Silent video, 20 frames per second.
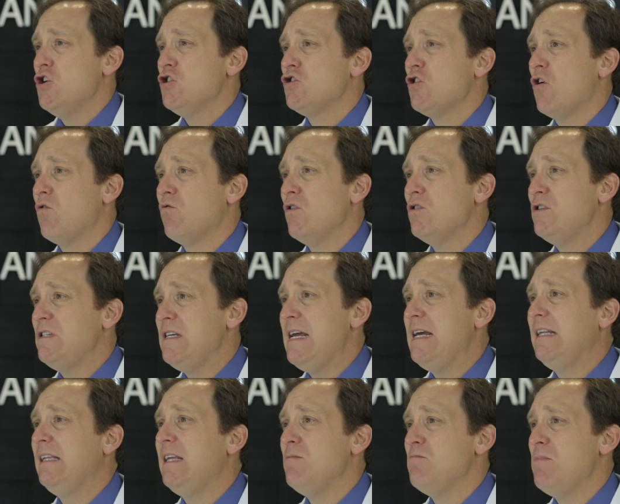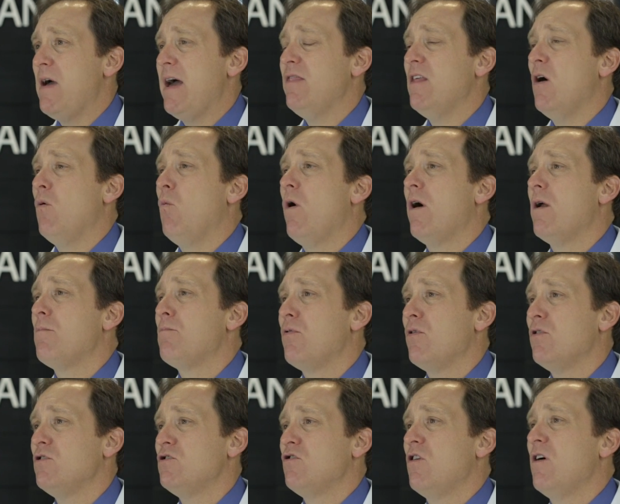So routinely, men that want to
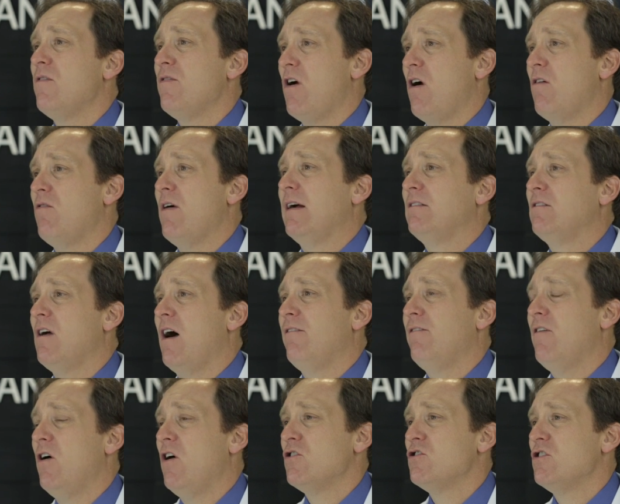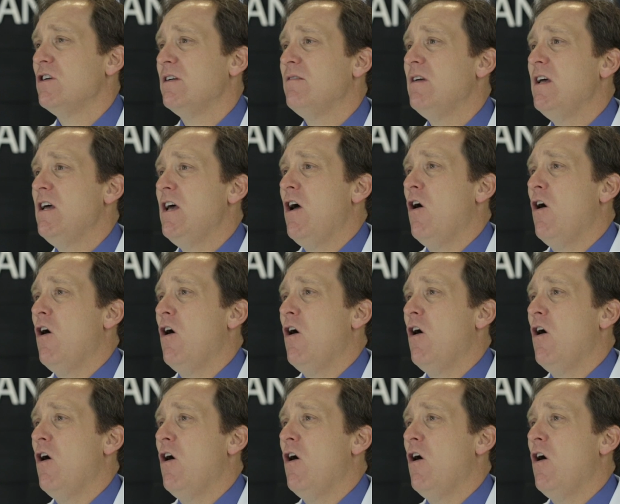preserve their erectile function,